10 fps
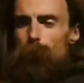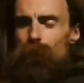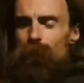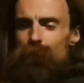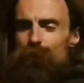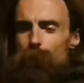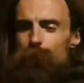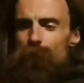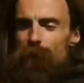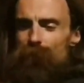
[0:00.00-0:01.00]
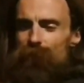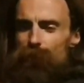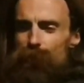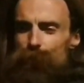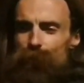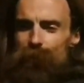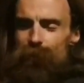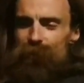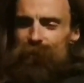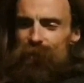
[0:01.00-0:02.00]
Now, James Cavendish in
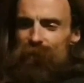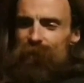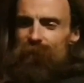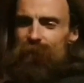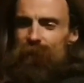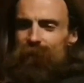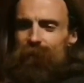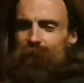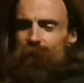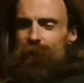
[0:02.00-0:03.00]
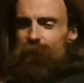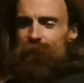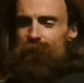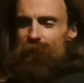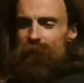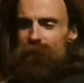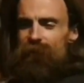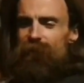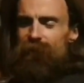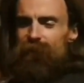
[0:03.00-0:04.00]
1798, 99
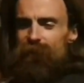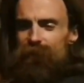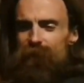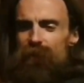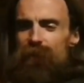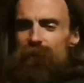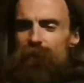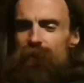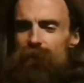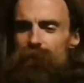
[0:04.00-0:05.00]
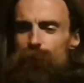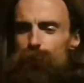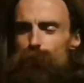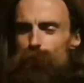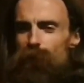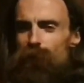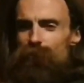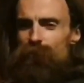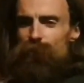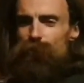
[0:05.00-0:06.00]
said that he hung two
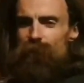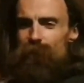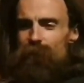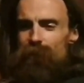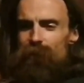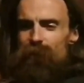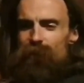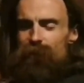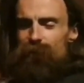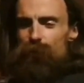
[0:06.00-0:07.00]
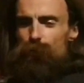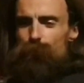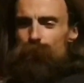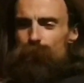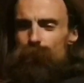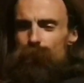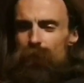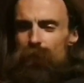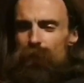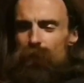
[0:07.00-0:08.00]
balls in his shed to
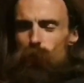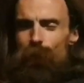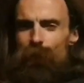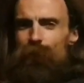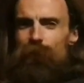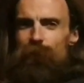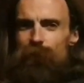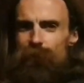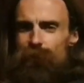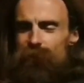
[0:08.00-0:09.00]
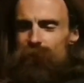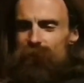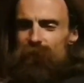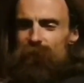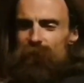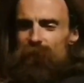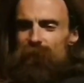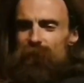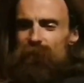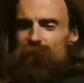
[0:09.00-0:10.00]
weigh the earth.
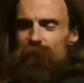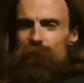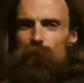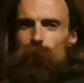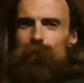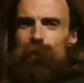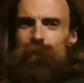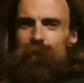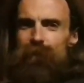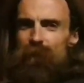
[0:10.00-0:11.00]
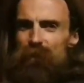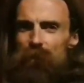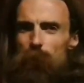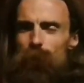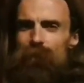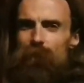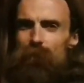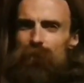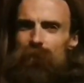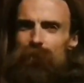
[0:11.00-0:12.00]
Is that a coincidence? I don't know. Why is it
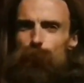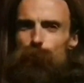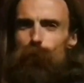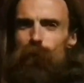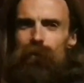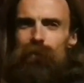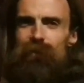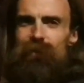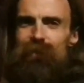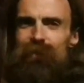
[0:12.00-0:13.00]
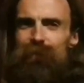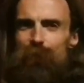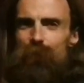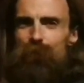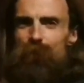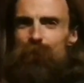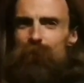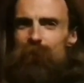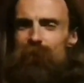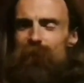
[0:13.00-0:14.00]
always like two balls? This is sort of very,
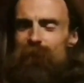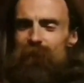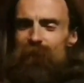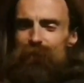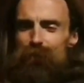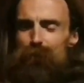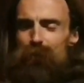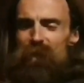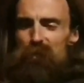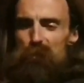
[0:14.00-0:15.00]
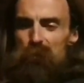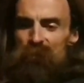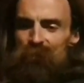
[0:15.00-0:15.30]
very strange.